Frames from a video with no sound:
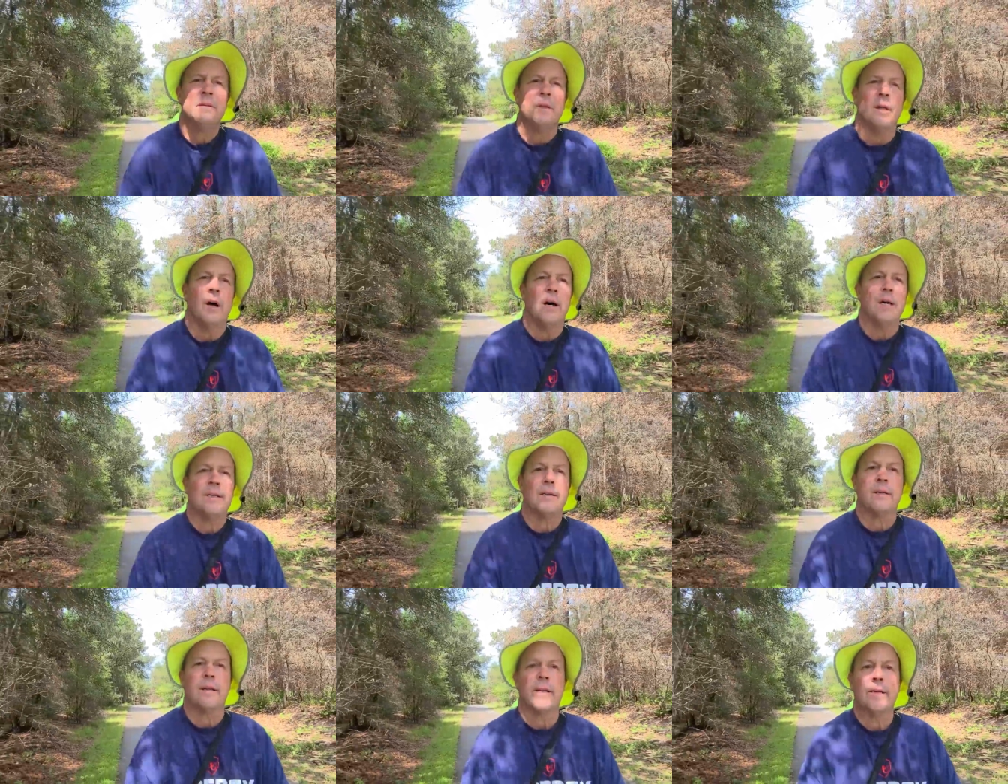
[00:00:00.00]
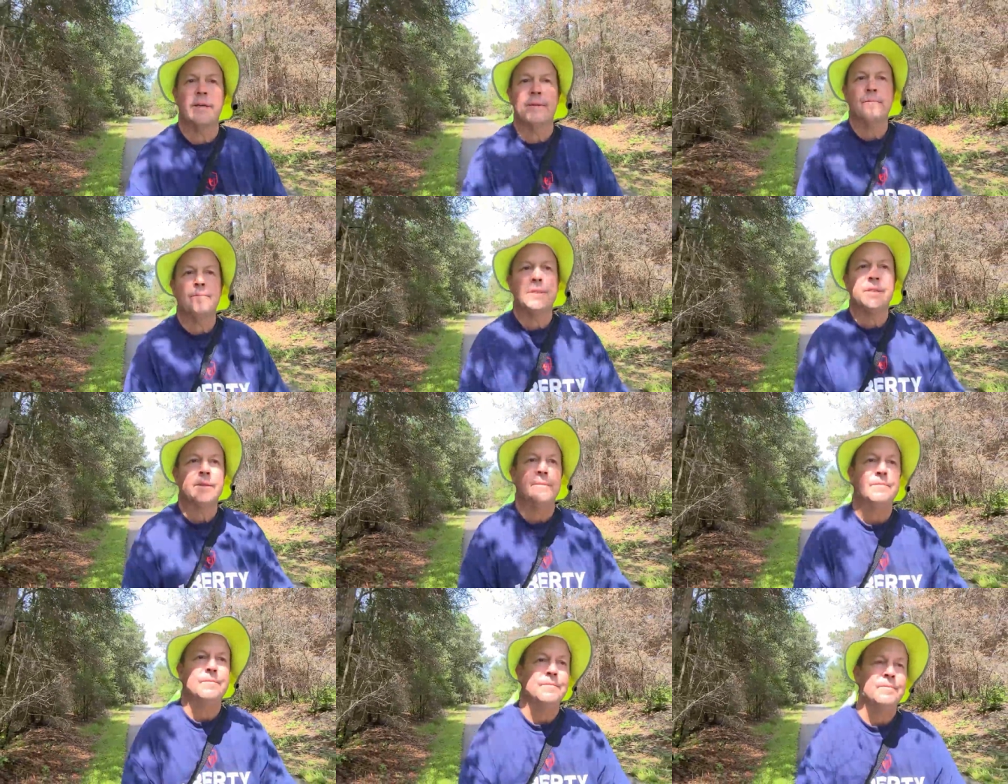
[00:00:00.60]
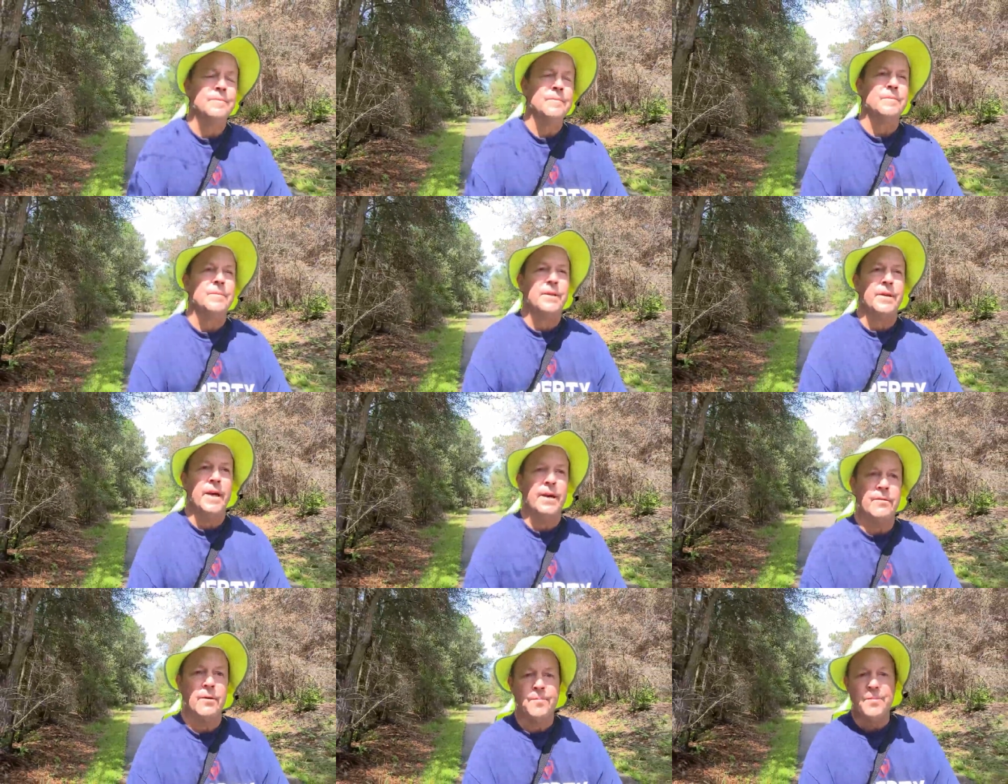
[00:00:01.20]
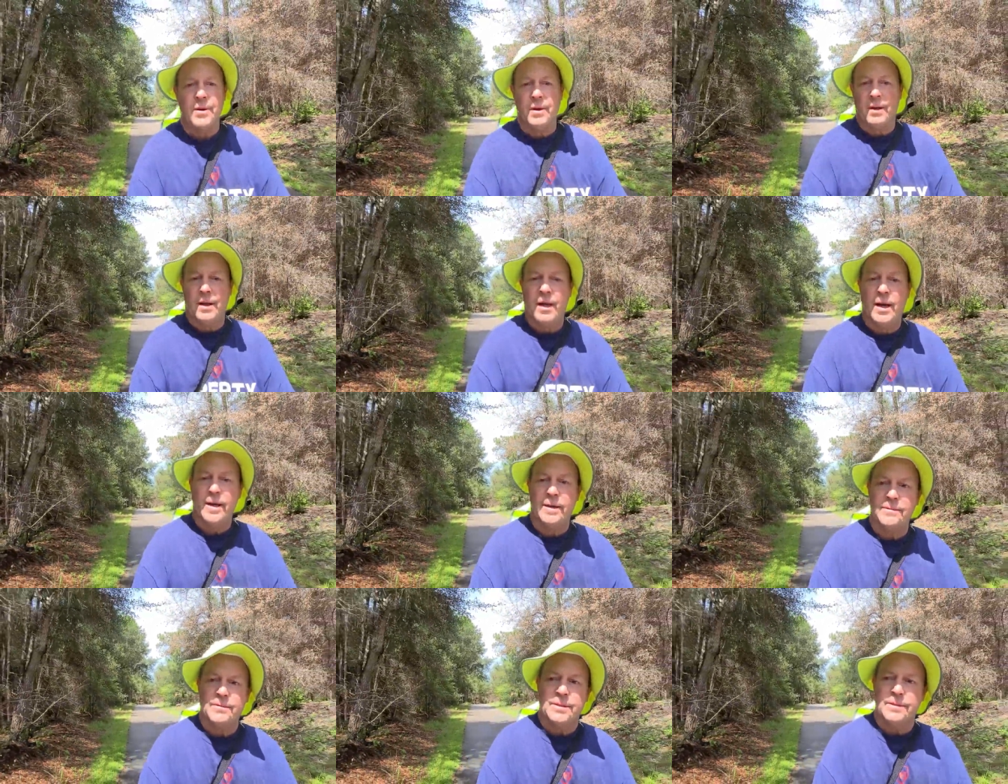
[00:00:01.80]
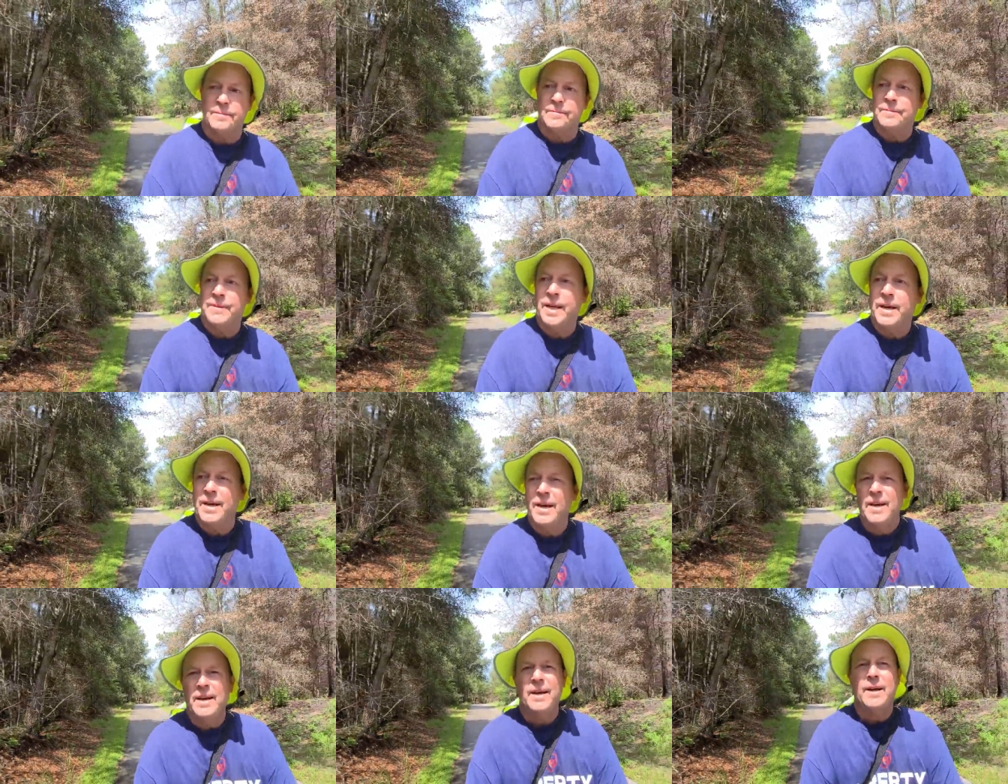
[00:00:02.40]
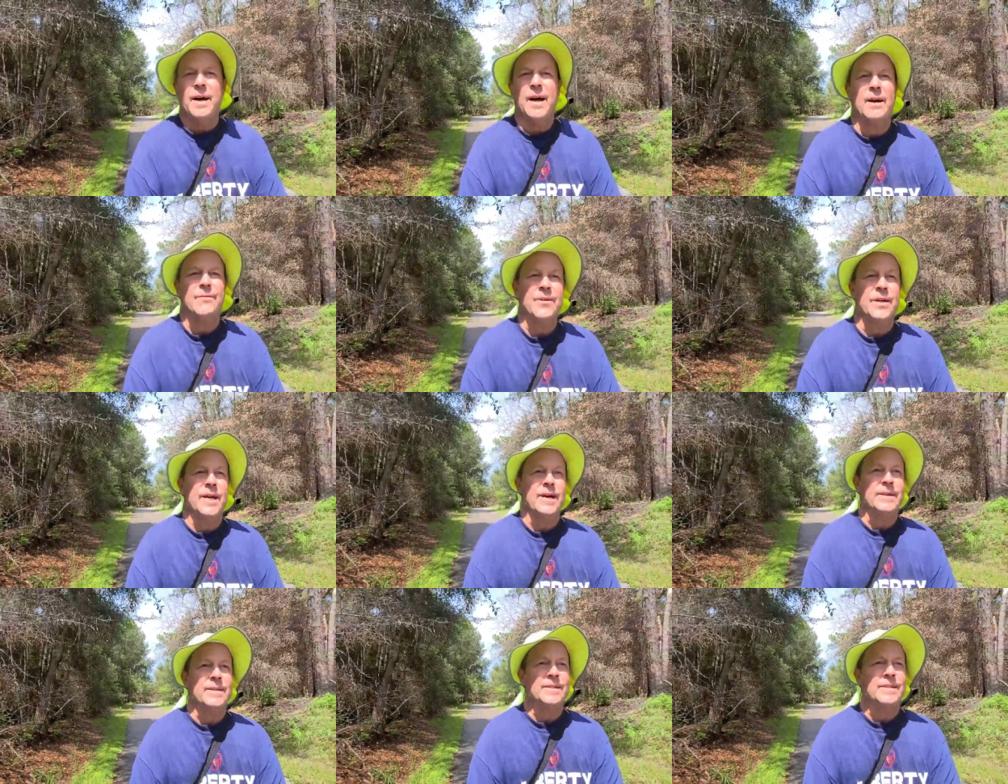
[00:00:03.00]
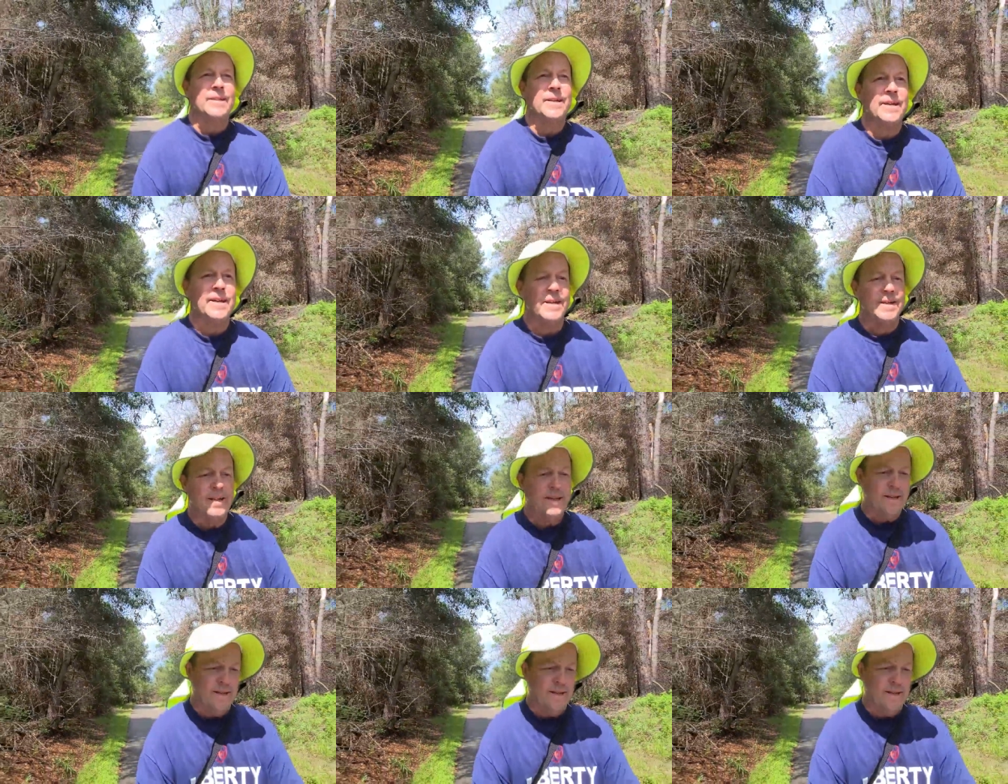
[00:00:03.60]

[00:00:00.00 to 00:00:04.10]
lost limbs, gave up their lives in Afghanistan.